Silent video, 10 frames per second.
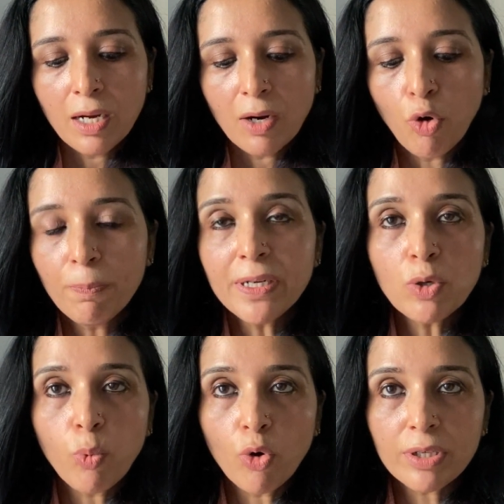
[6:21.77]
Open
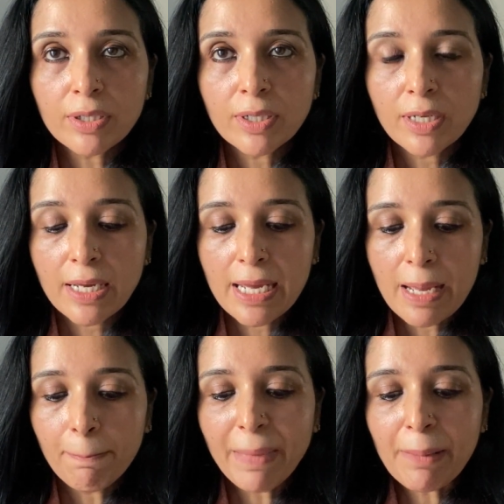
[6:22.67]
quote,
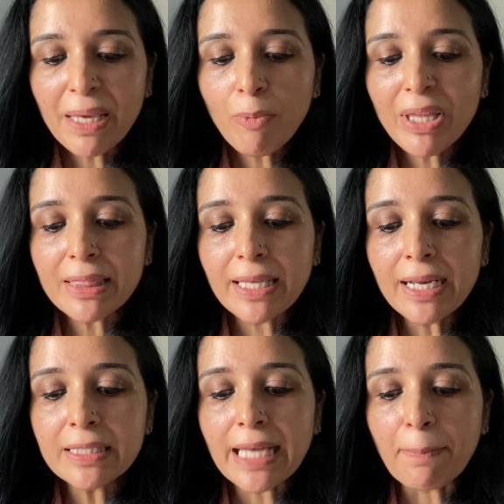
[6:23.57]
"Maybe we
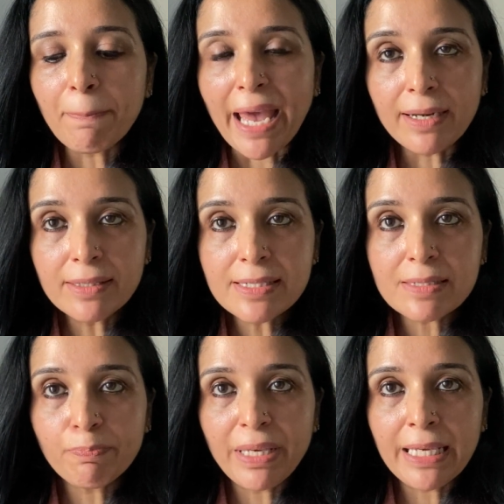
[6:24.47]
think that parents
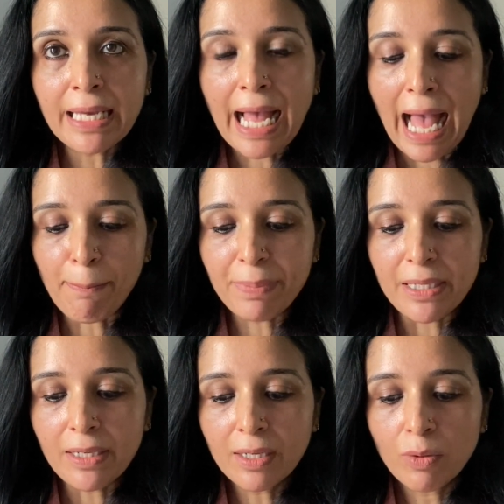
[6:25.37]
being
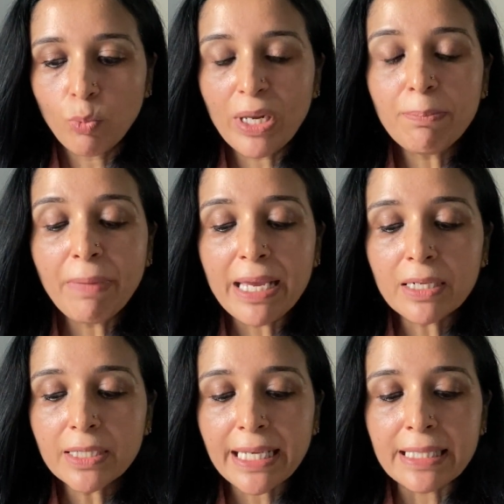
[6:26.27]
happy will
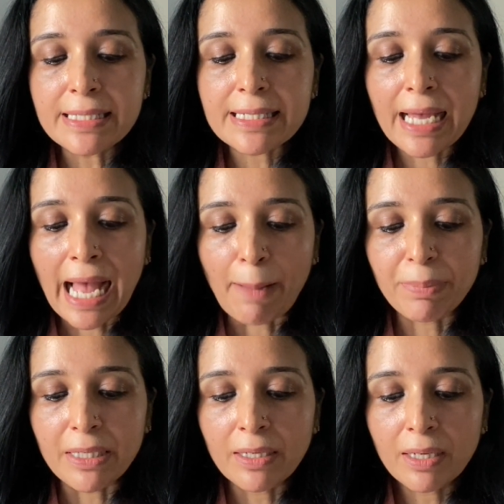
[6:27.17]
make kids
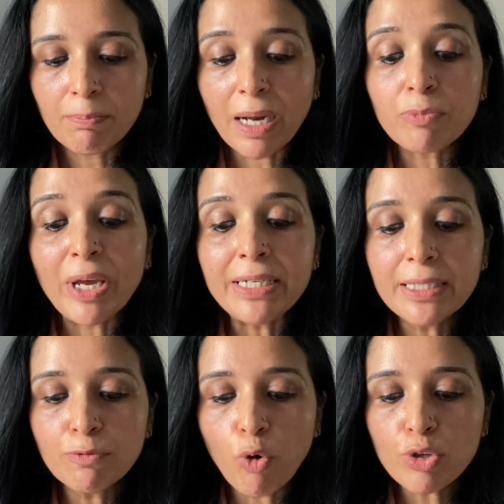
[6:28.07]
happy, but when
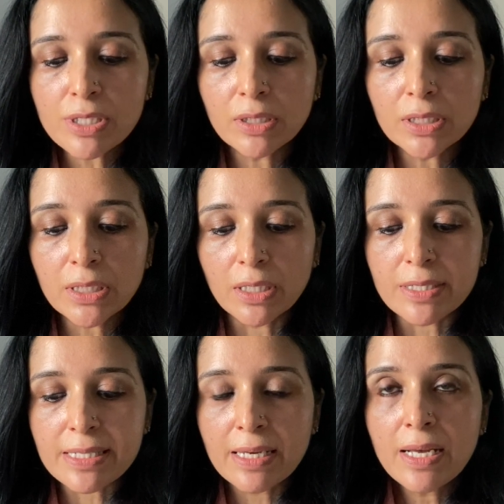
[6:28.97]
divorce
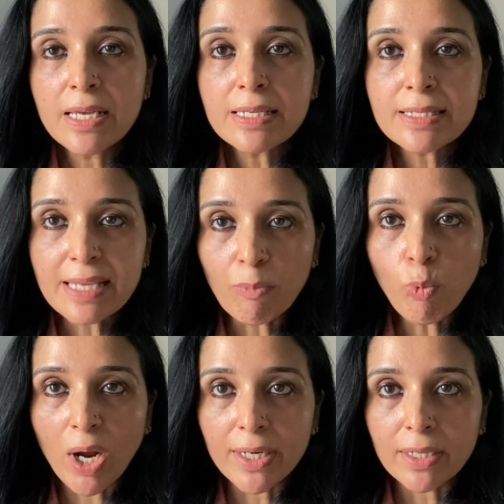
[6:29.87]
occurs,
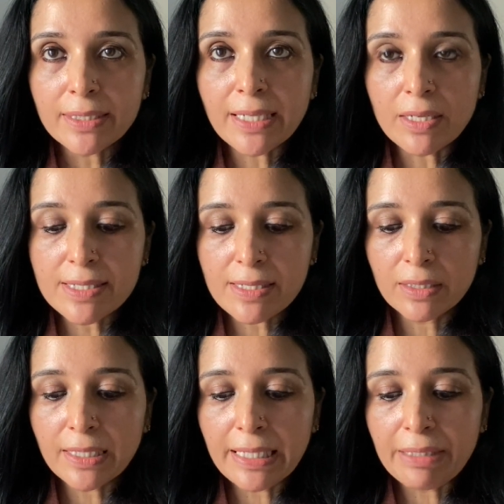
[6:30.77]
someone does
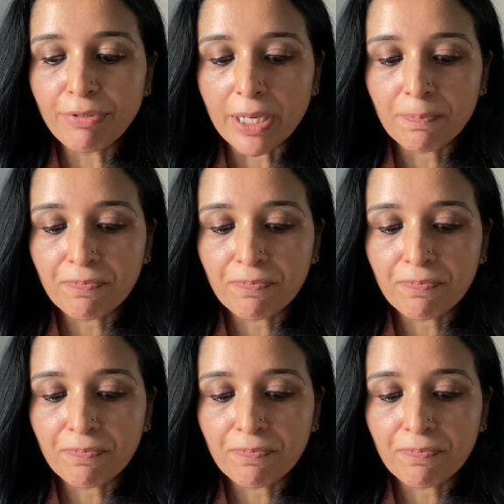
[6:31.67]
the leaving.